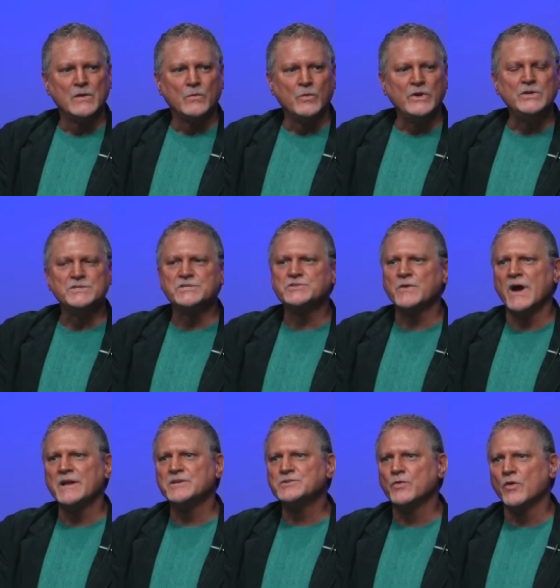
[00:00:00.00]
We used to try
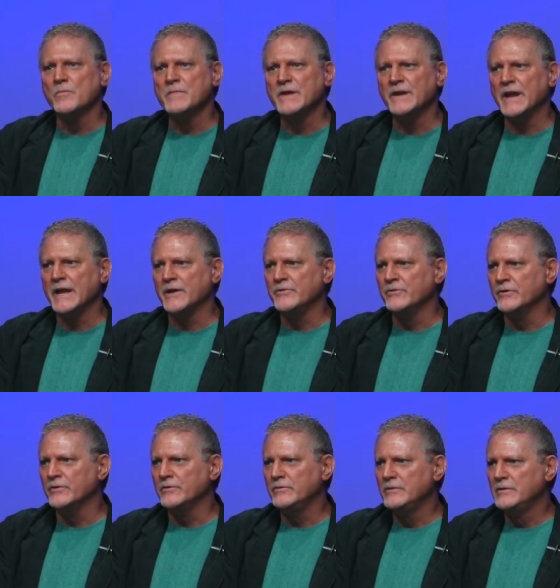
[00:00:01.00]
to torment
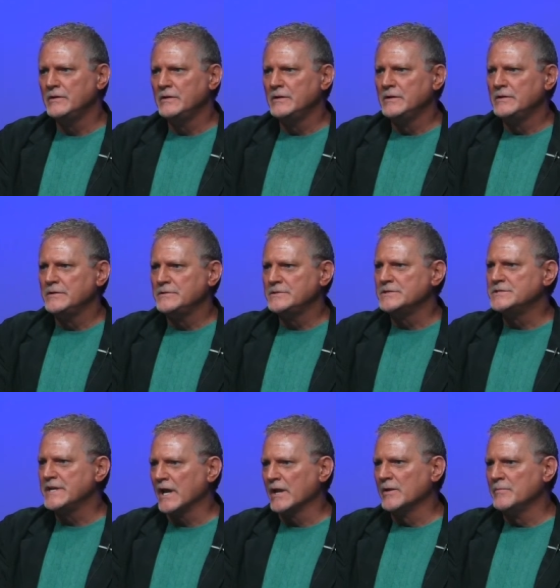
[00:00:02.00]
Andrew to
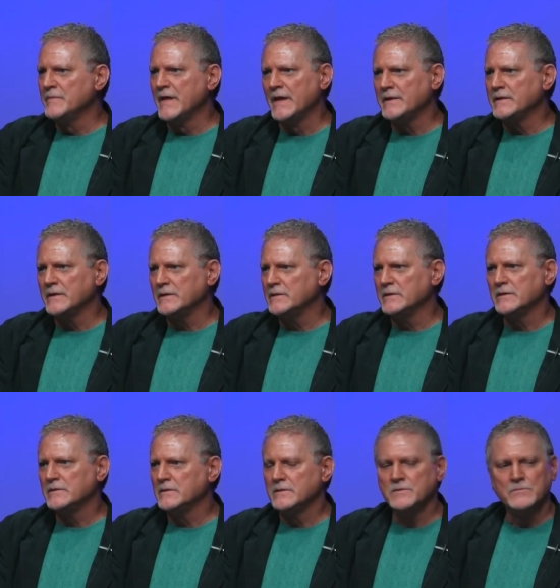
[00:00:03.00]
tell him that
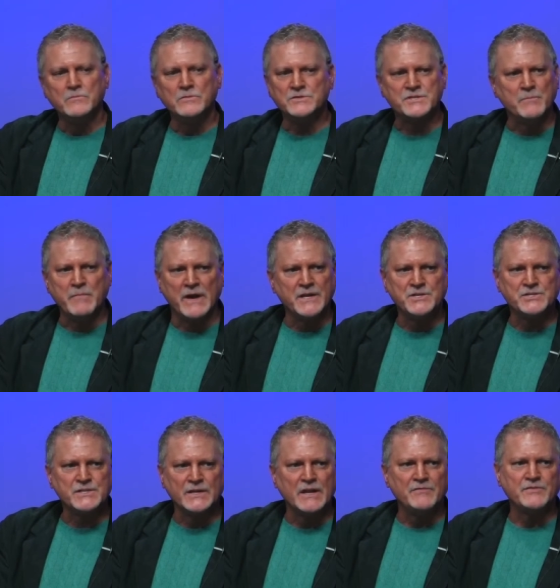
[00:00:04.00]
somebody
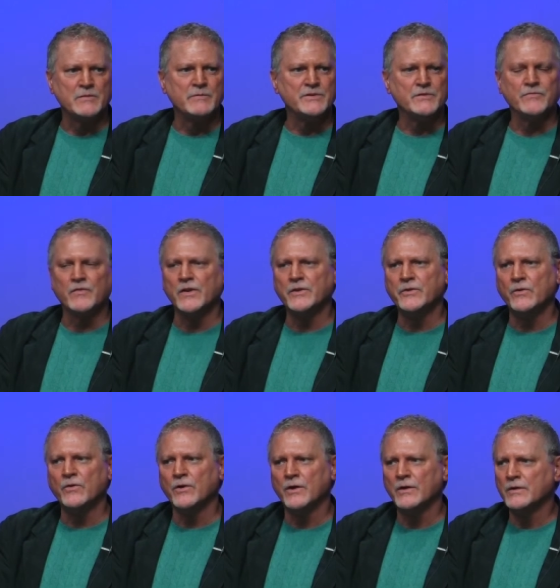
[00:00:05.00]
just left him at the front
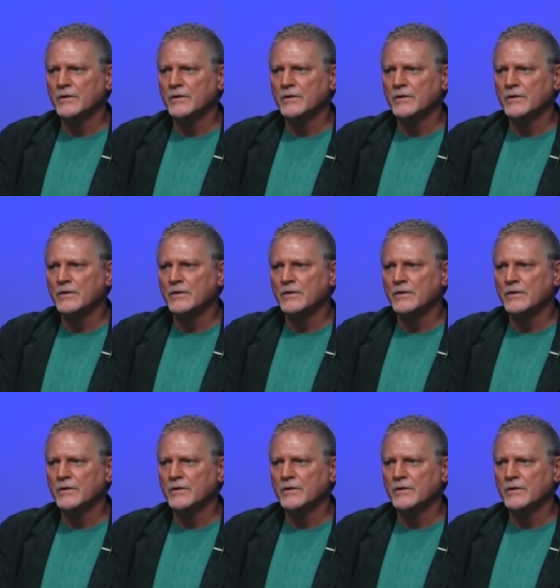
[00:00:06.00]
door.